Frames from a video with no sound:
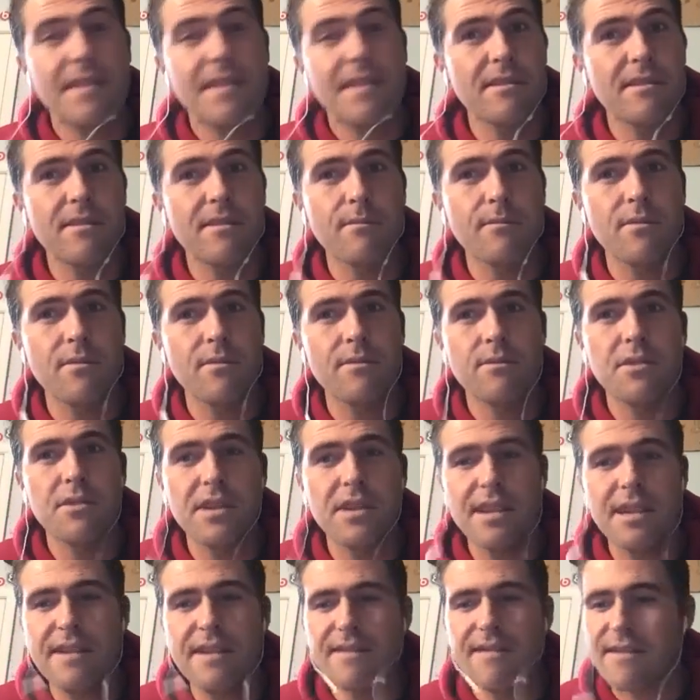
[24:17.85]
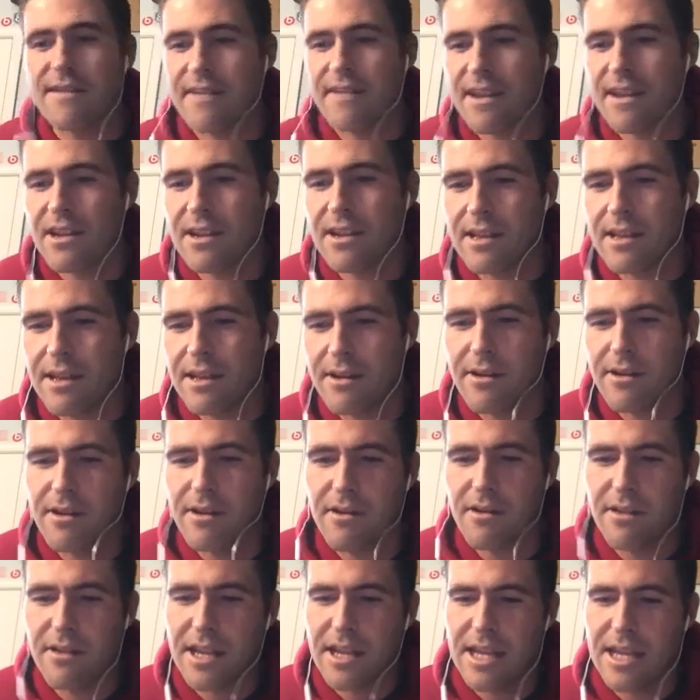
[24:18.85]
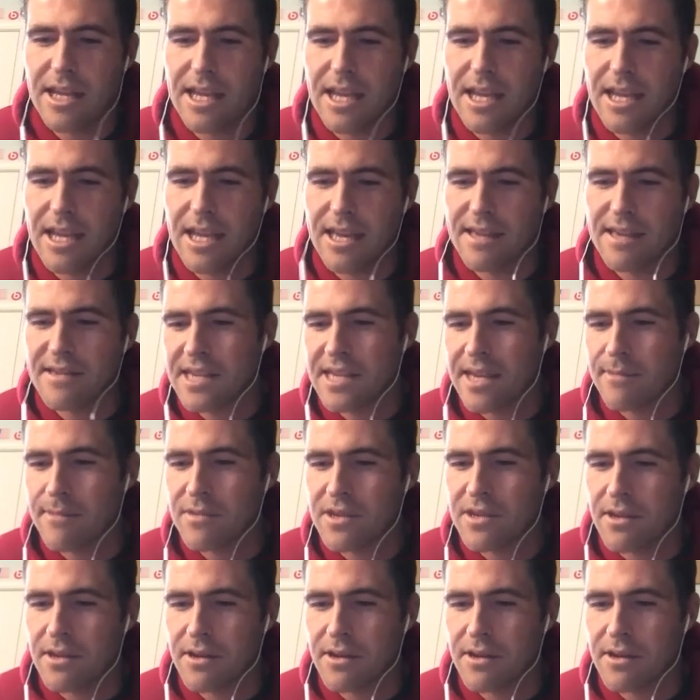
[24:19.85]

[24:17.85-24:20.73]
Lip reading: Makes it look really easy. It's actually a lot harder than it seems.